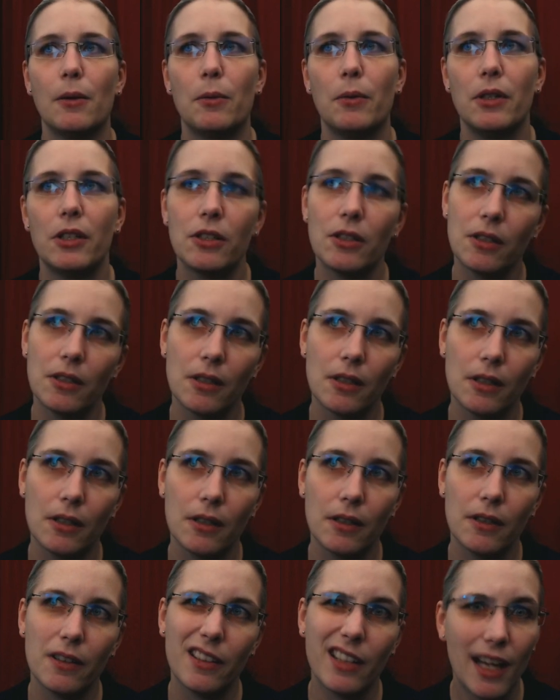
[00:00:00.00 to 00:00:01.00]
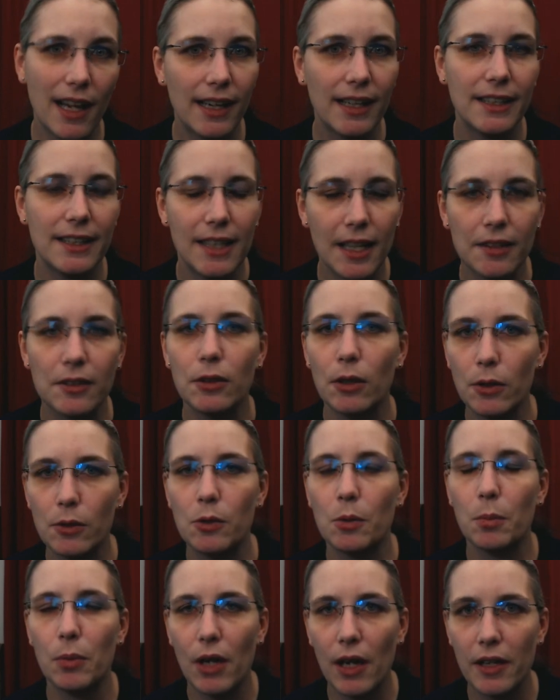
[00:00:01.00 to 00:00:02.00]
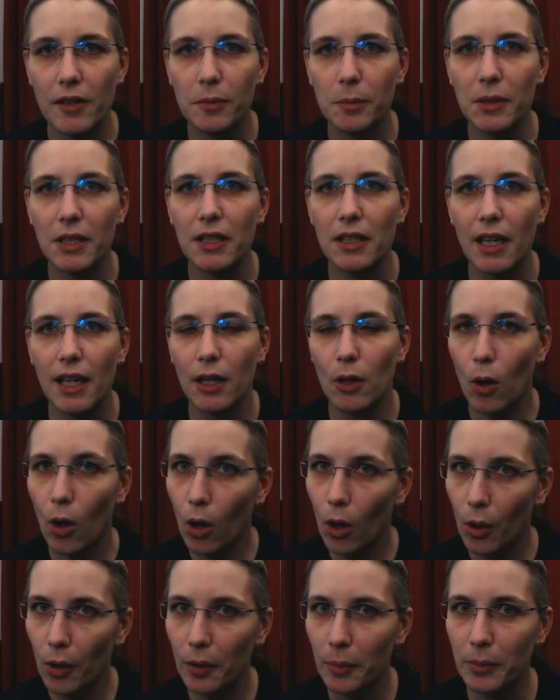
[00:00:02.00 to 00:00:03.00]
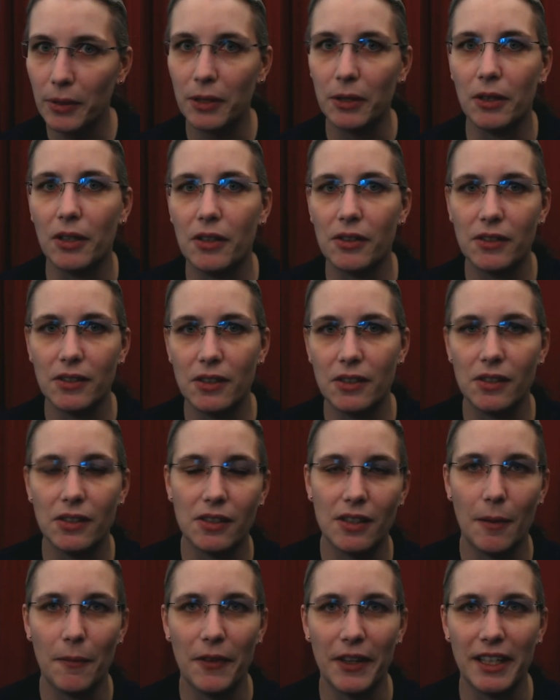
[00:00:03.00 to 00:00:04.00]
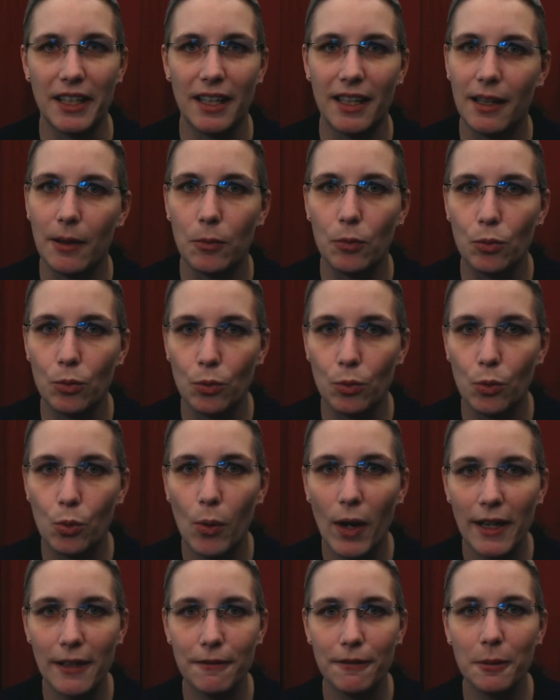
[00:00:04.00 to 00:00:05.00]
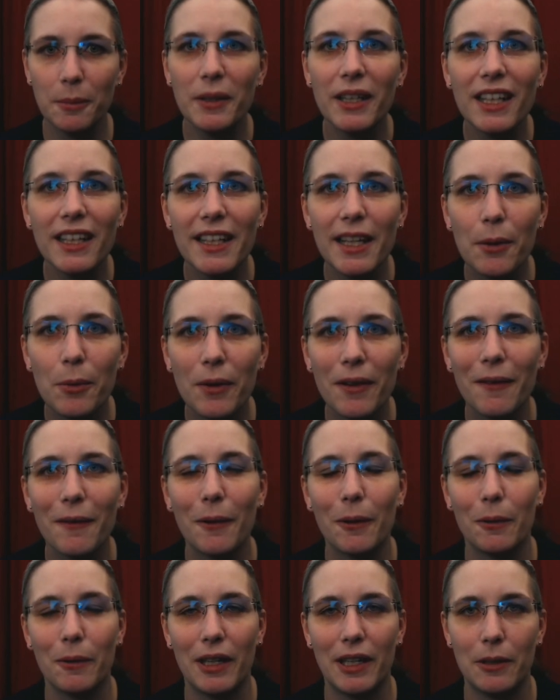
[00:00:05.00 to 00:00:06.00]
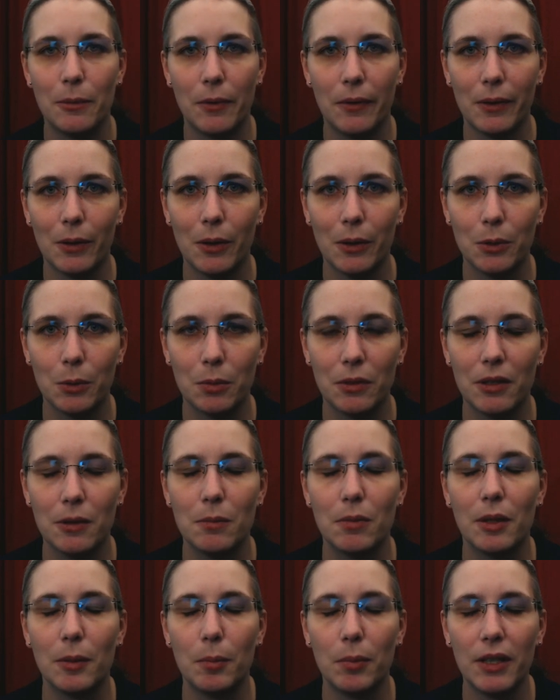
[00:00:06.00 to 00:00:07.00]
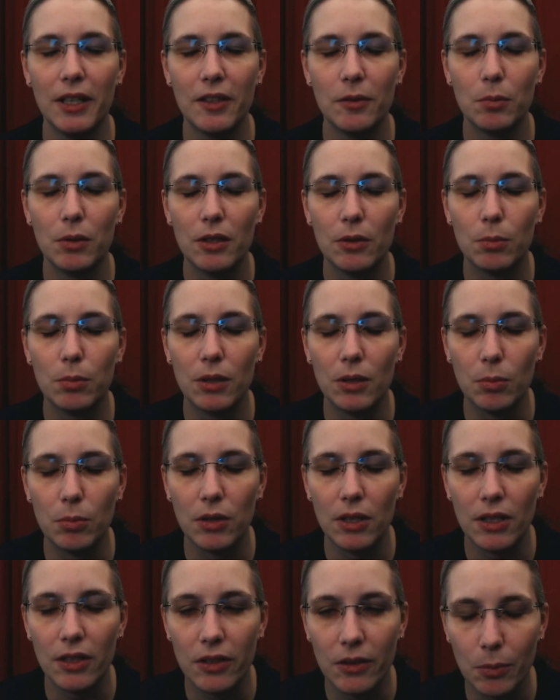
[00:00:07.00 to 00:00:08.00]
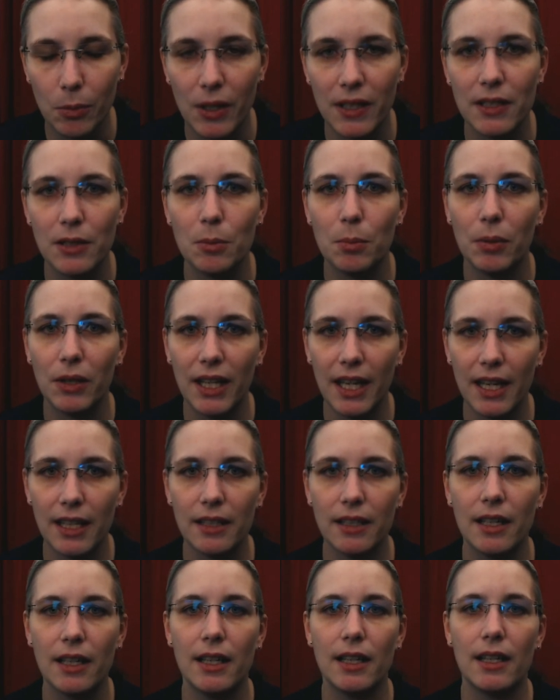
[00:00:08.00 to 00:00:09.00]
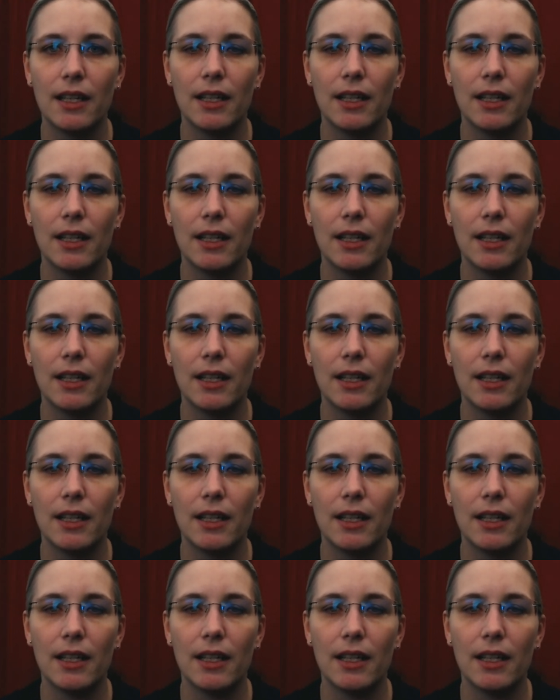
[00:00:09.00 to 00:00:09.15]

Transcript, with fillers: which sadly does not surprise me at all because this is something that I'm quite familiar with already with Octoprint. But please, please, please, please, when you plan